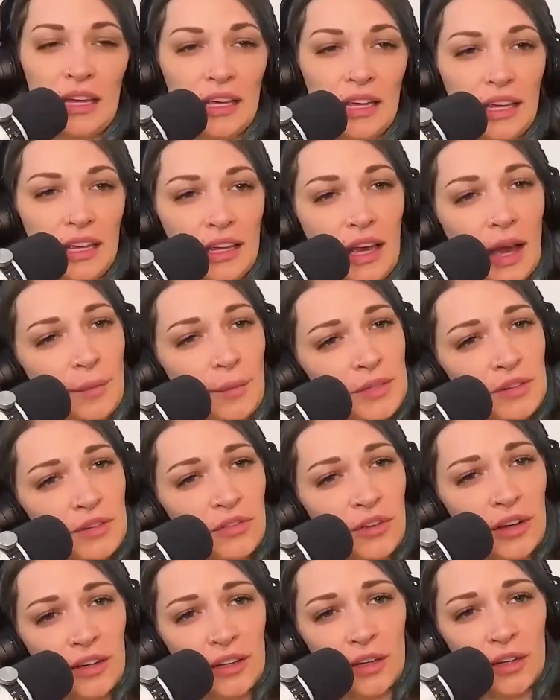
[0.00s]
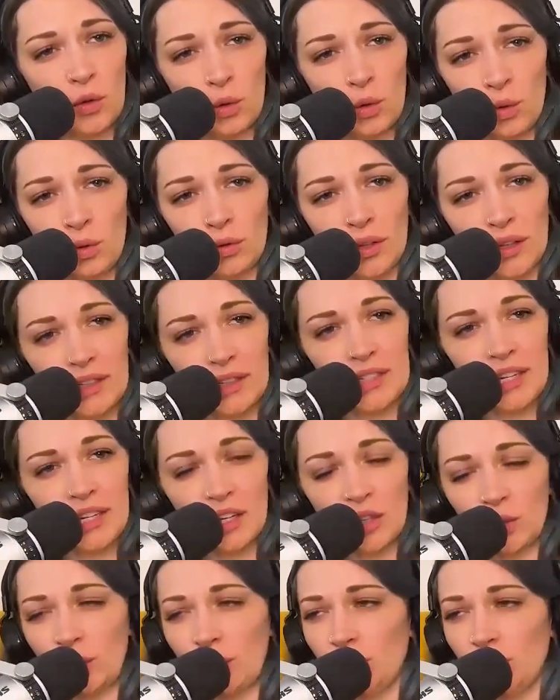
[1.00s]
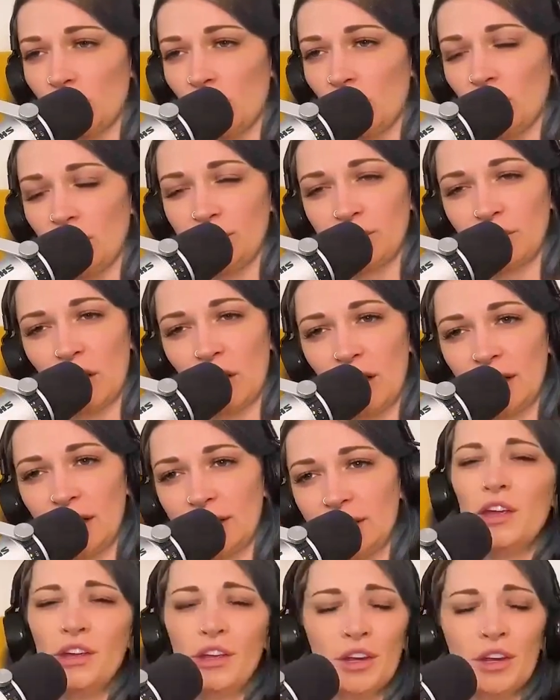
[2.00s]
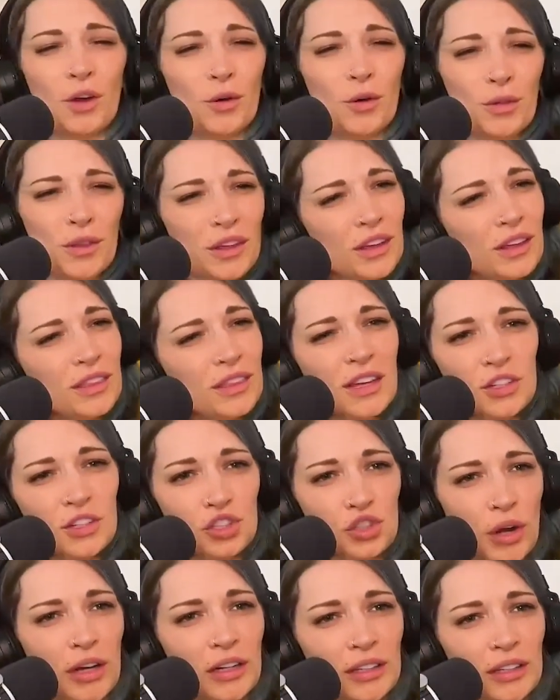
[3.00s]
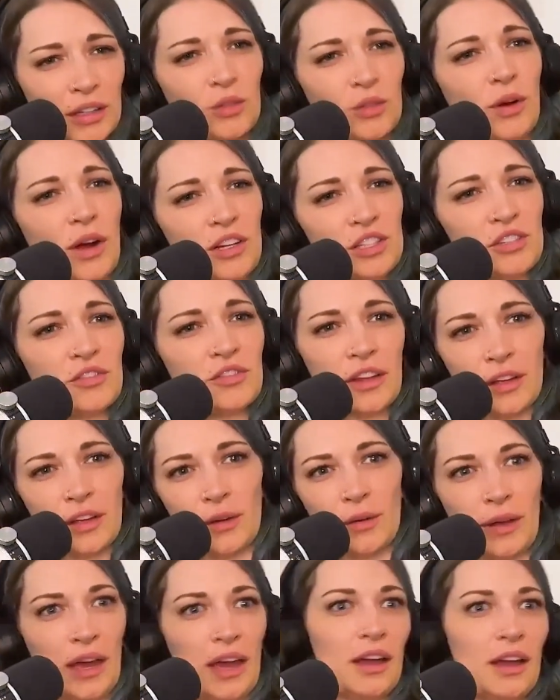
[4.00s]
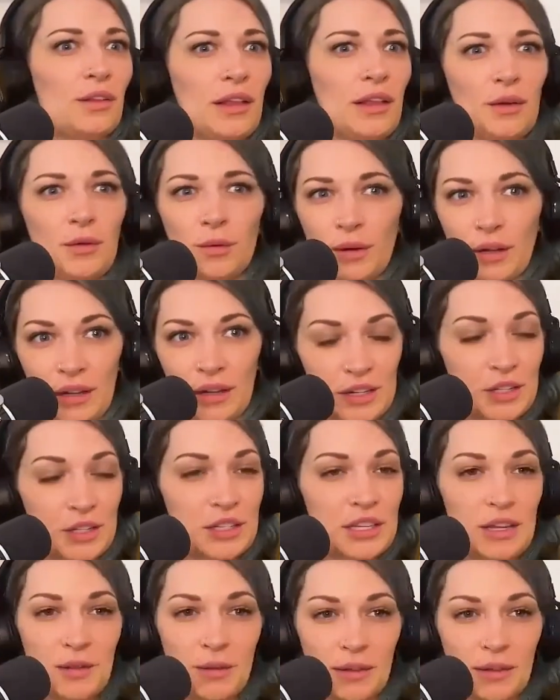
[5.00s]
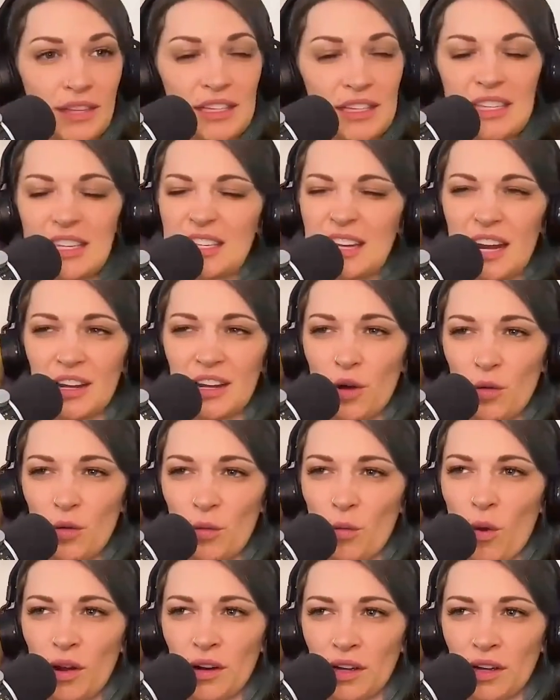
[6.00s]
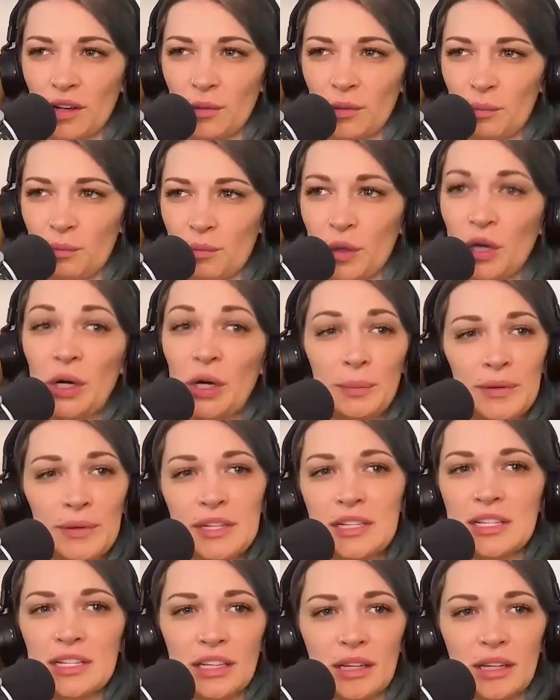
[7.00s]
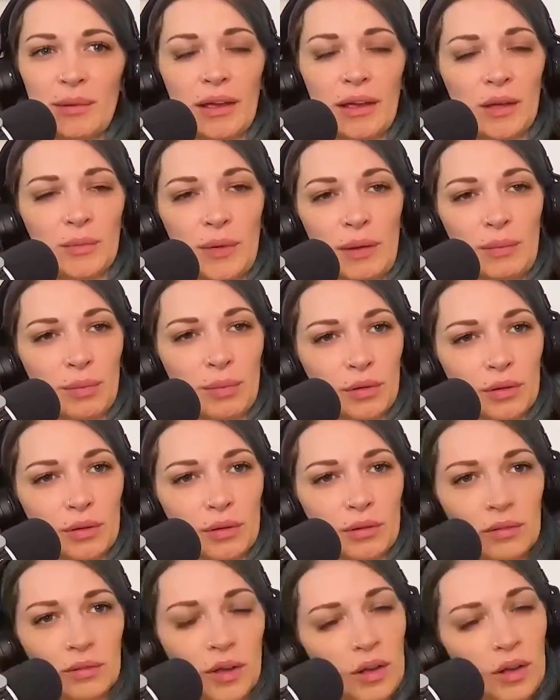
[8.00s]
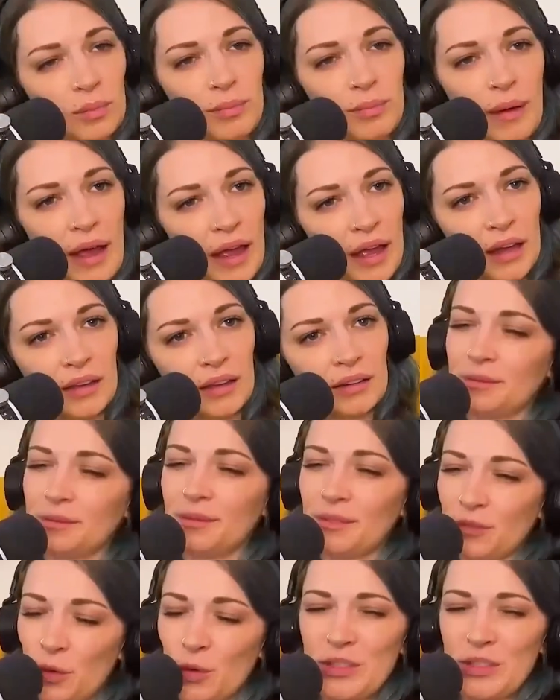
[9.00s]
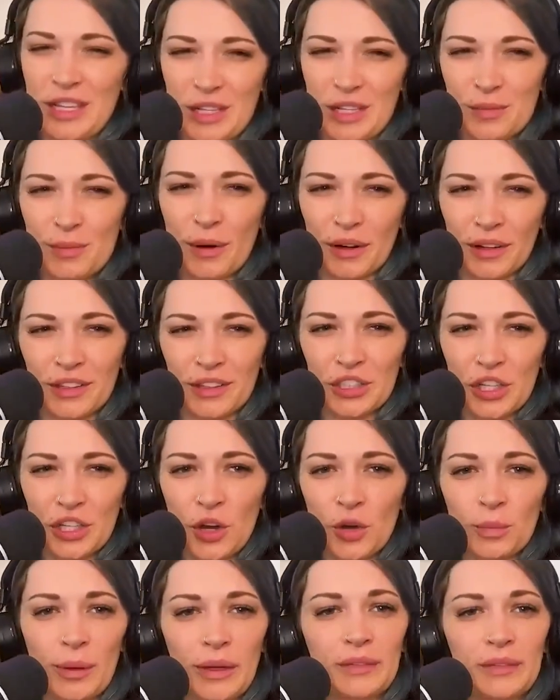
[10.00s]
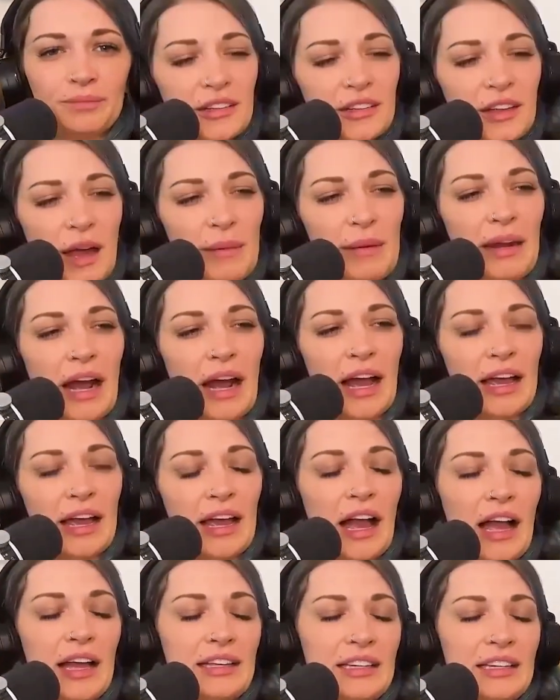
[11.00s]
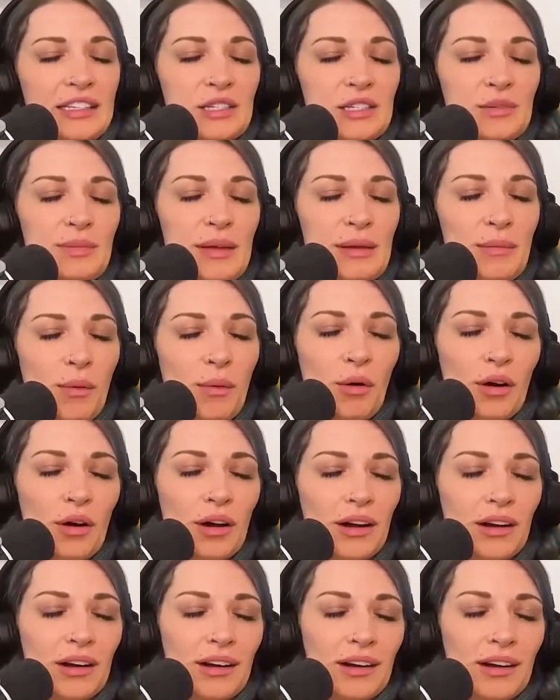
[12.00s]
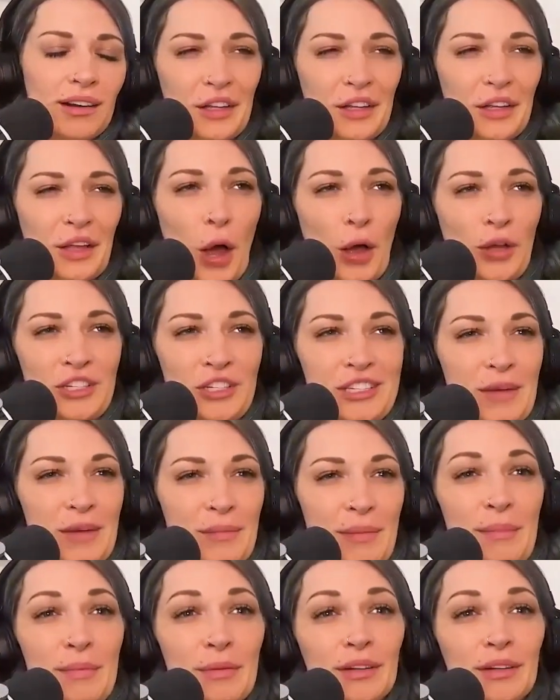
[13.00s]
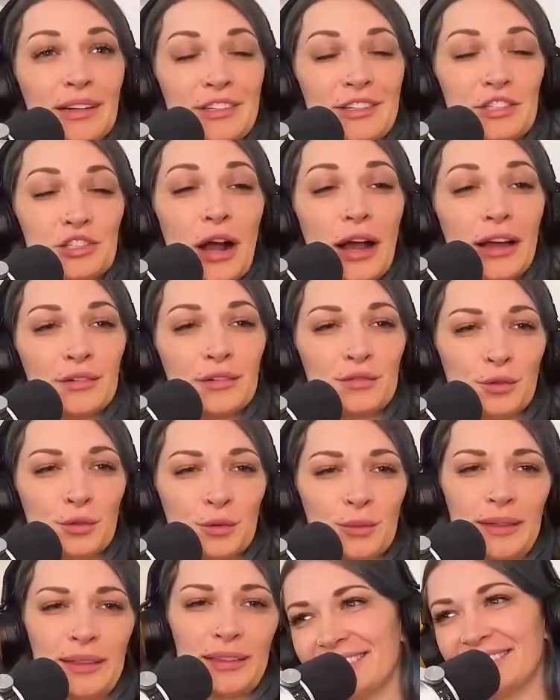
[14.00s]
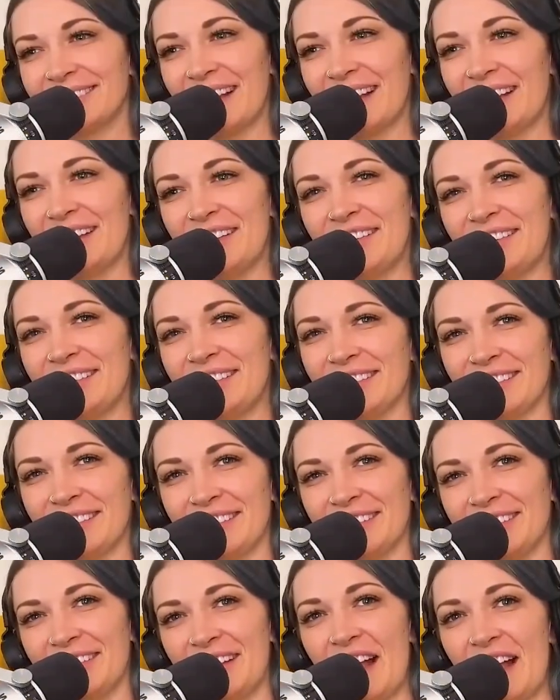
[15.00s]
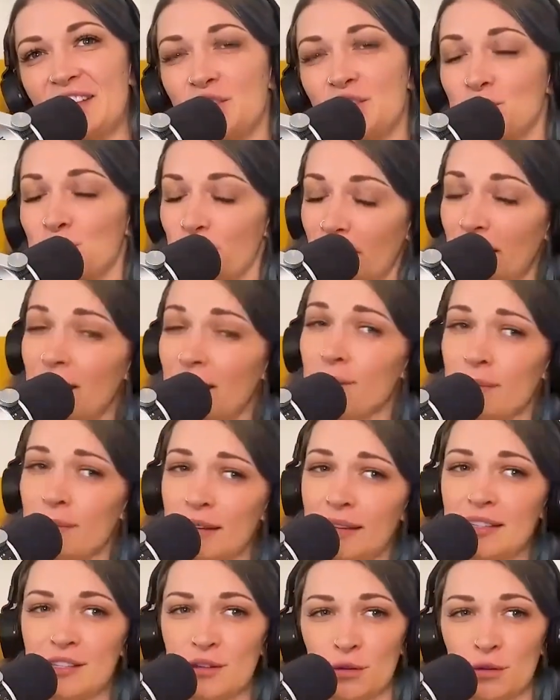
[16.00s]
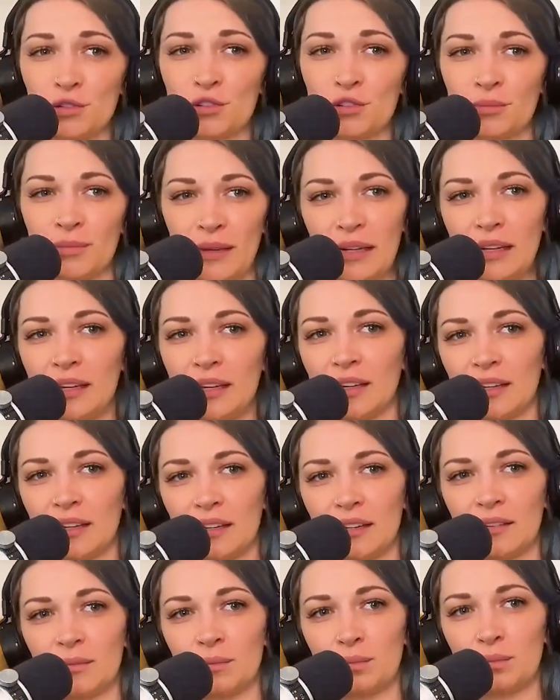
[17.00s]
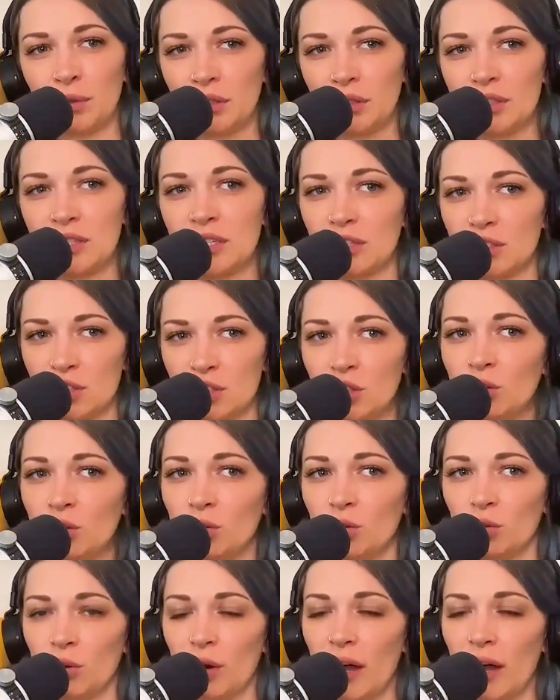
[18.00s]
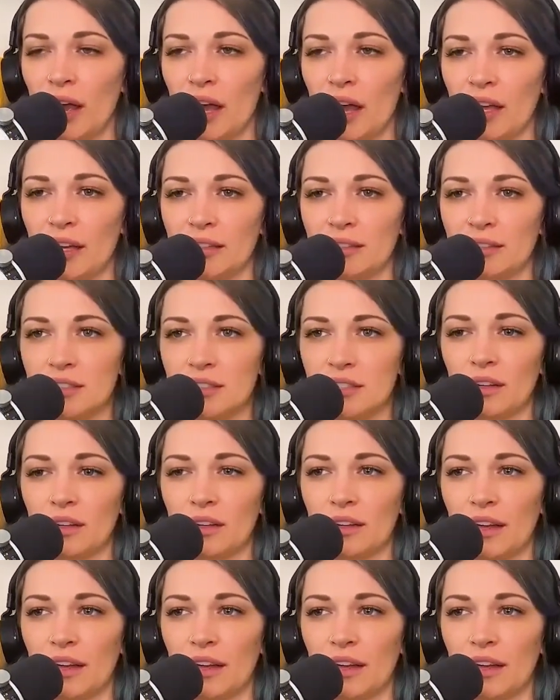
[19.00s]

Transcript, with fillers: He kept it very cool until we were offline. You know, the the adrenaline rush of like, okay, like we're gonna see what this is, and I don't want to purposely make people look bad. Of course, that's part of the show, but I mean, I I need to be more conscious that people are gonna try to fool me and uh, it's tricky to be a social media person too and